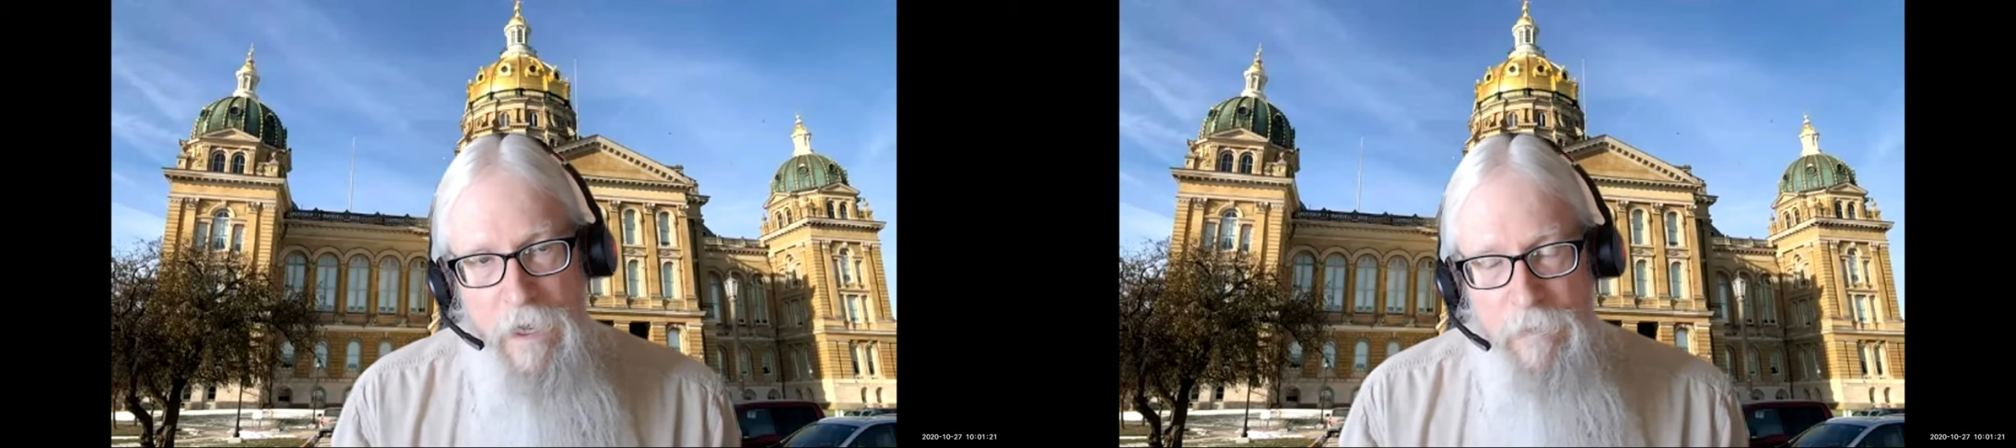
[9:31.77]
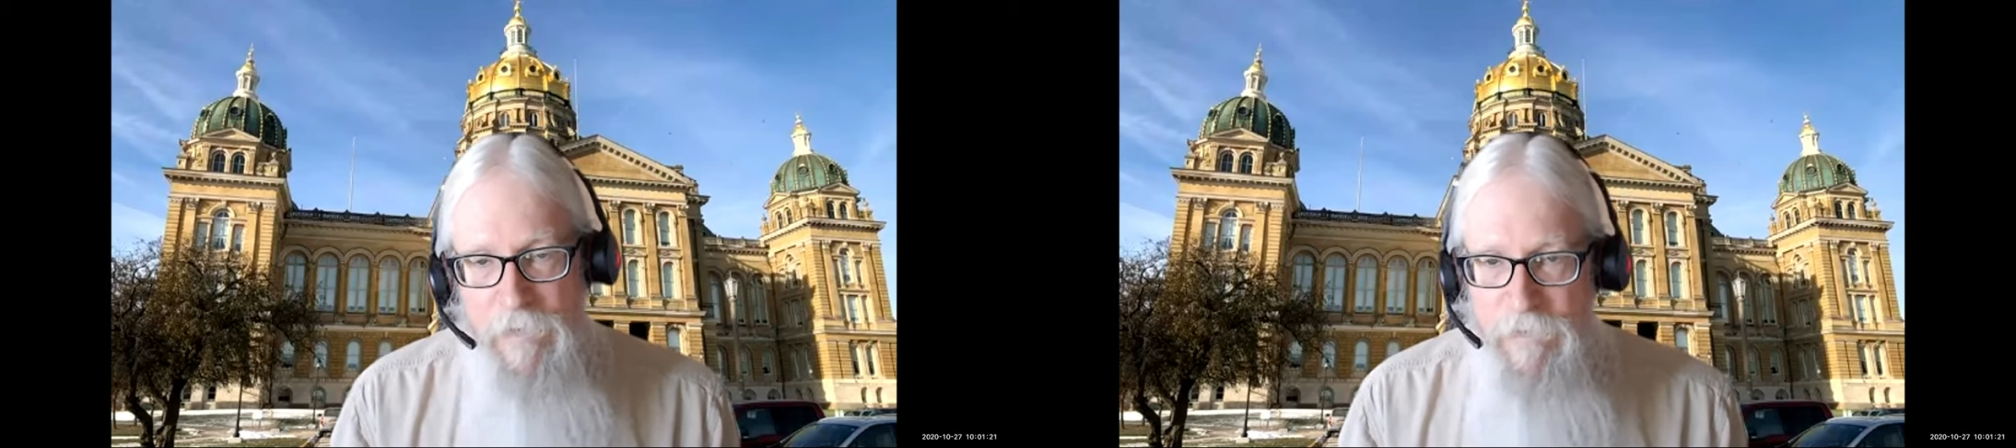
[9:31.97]

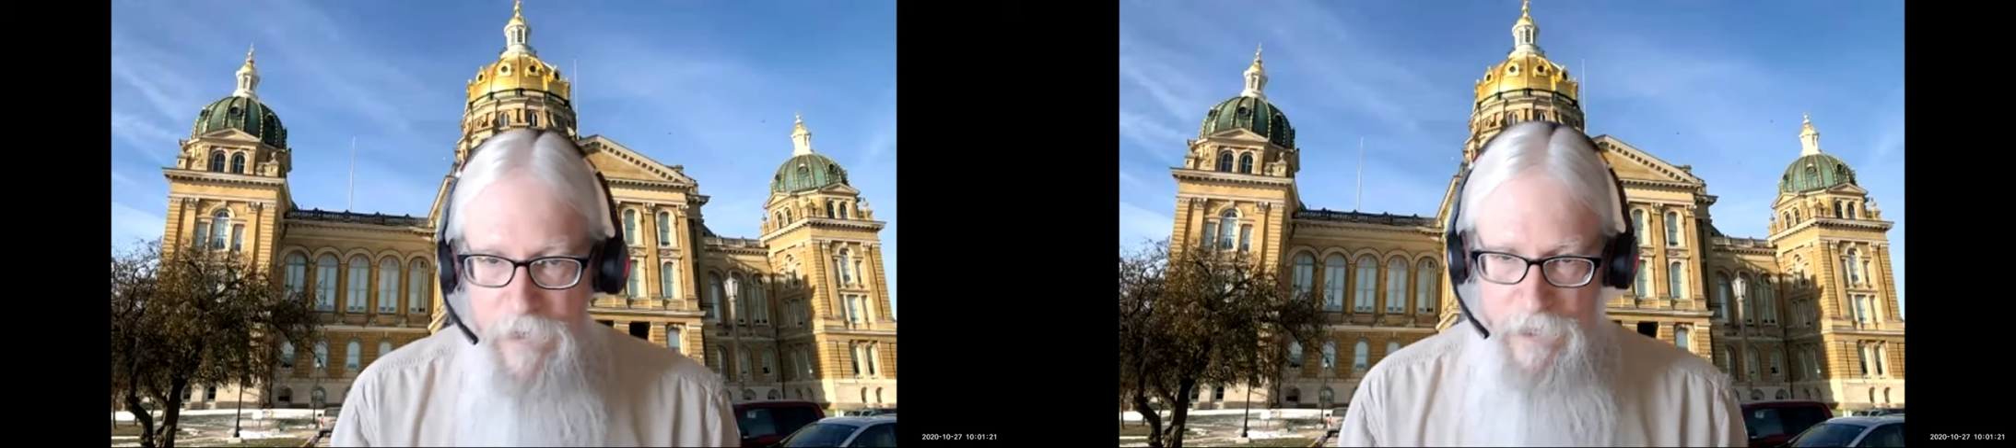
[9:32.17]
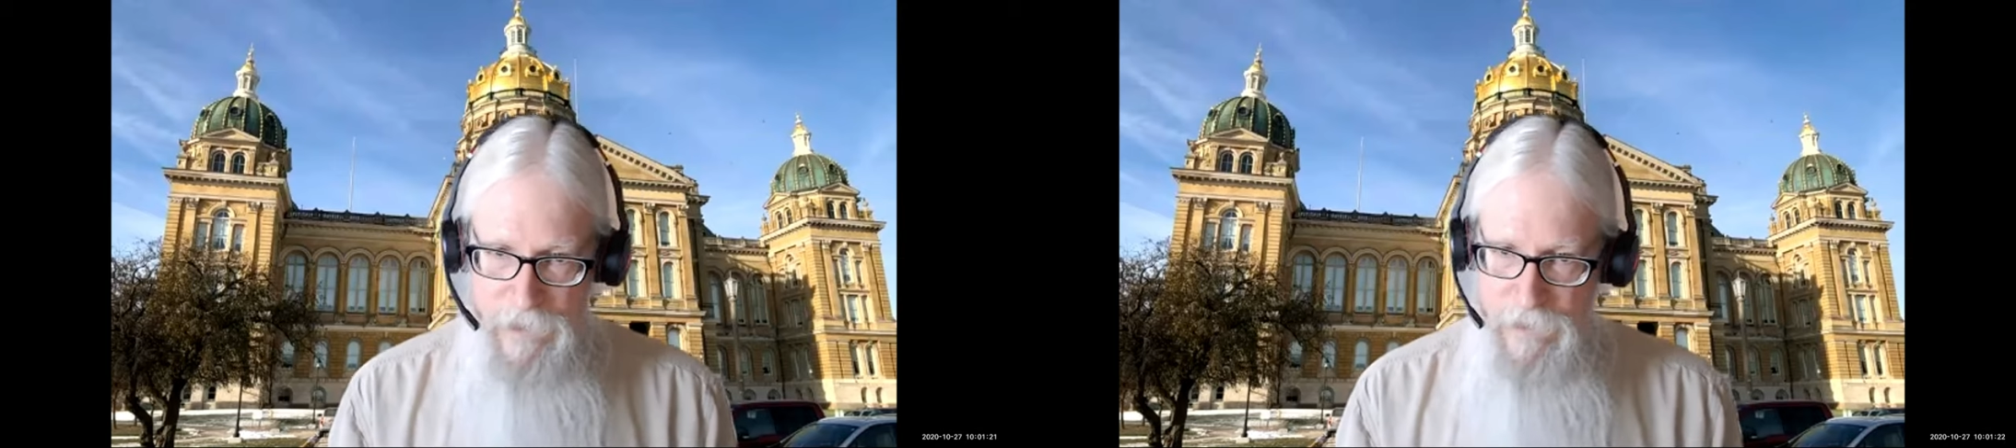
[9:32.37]

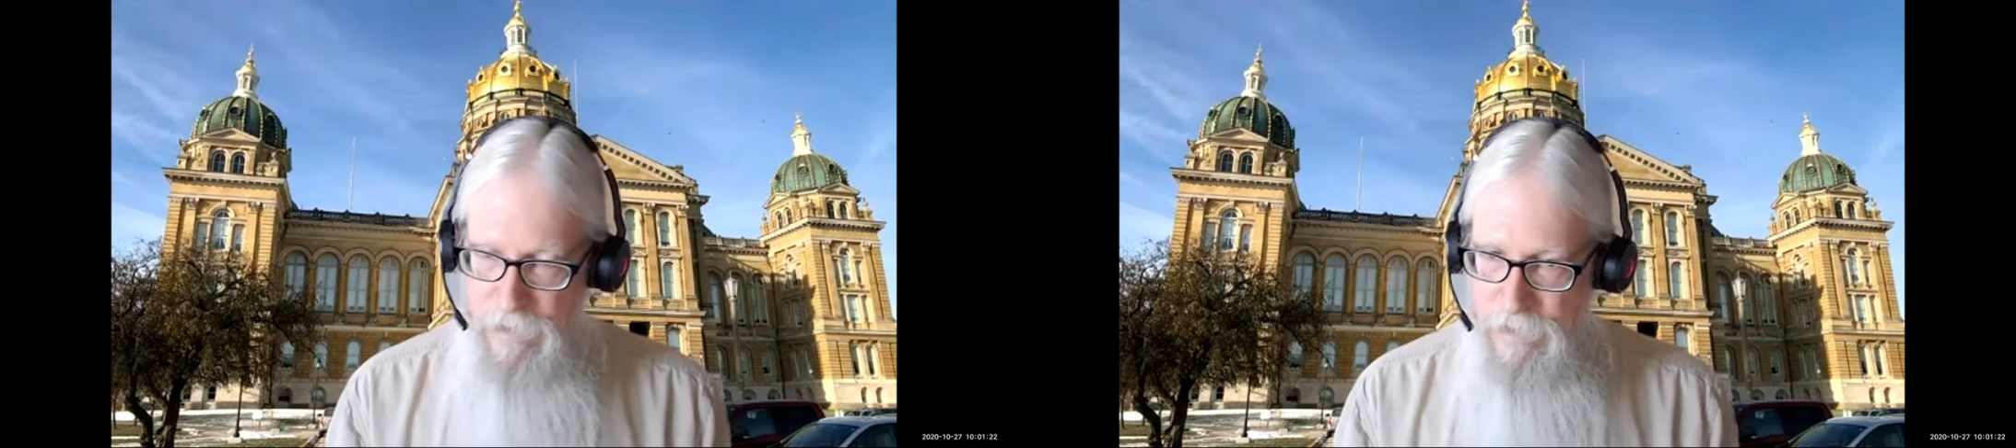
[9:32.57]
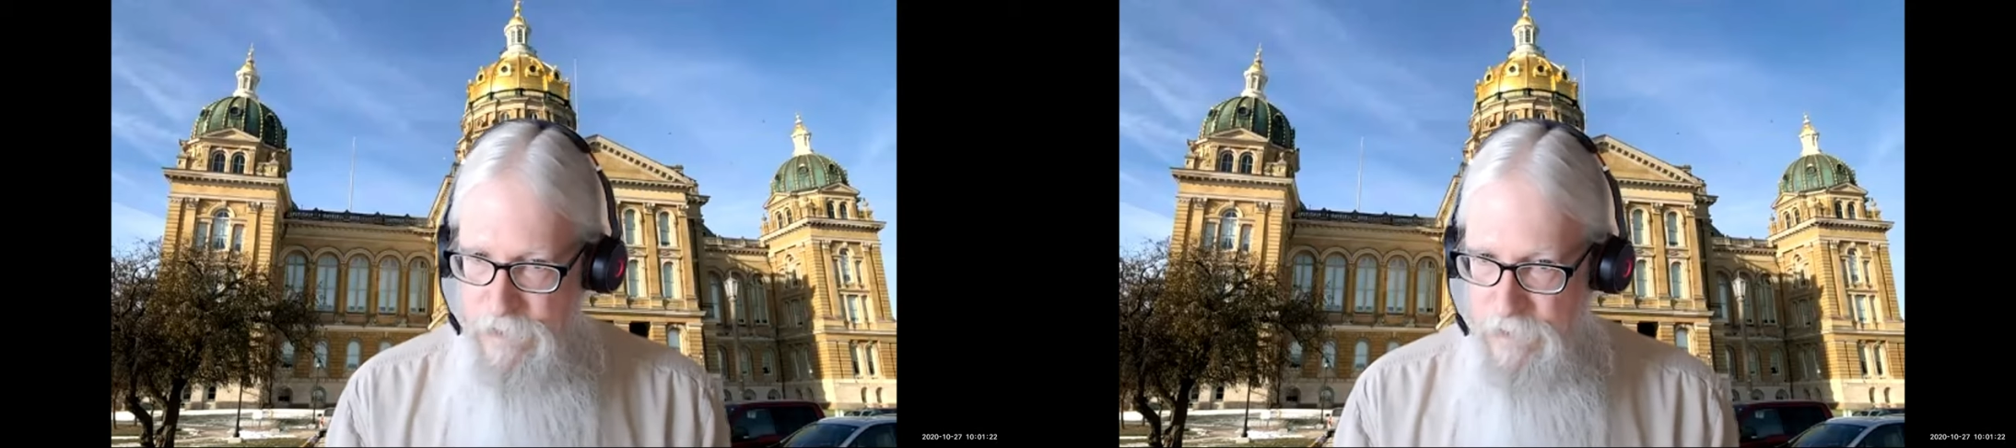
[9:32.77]

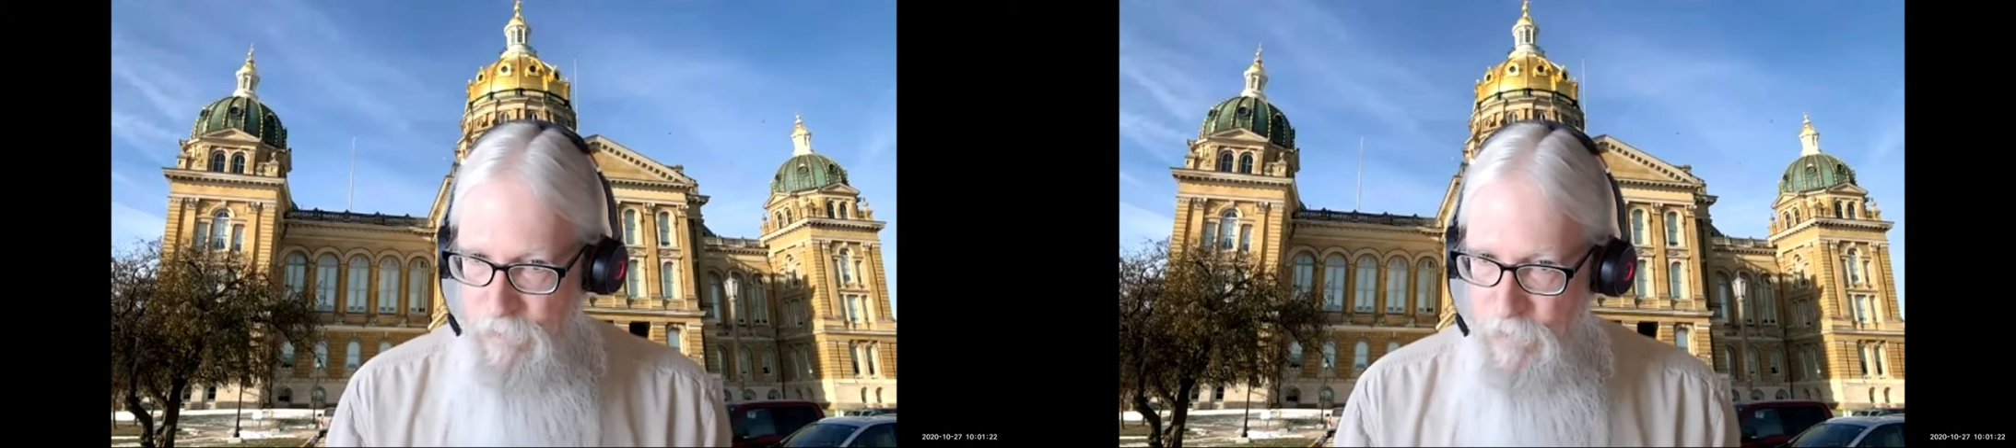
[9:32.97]
professionalism.